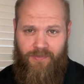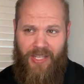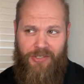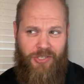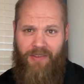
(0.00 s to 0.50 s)

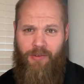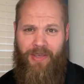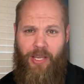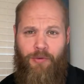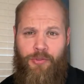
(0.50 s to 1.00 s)
It shouldn't even
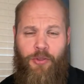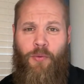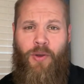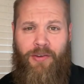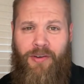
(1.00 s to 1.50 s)
be over
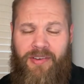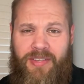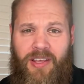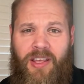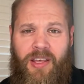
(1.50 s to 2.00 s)
200.
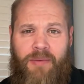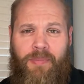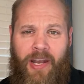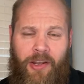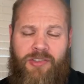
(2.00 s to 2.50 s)

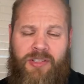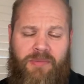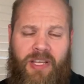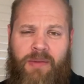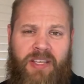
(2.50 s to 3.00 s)
But I know
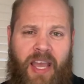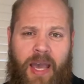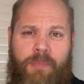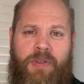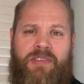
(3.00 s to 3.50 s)
sometimes it
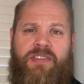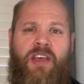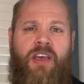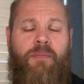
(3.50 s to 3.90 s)
happens.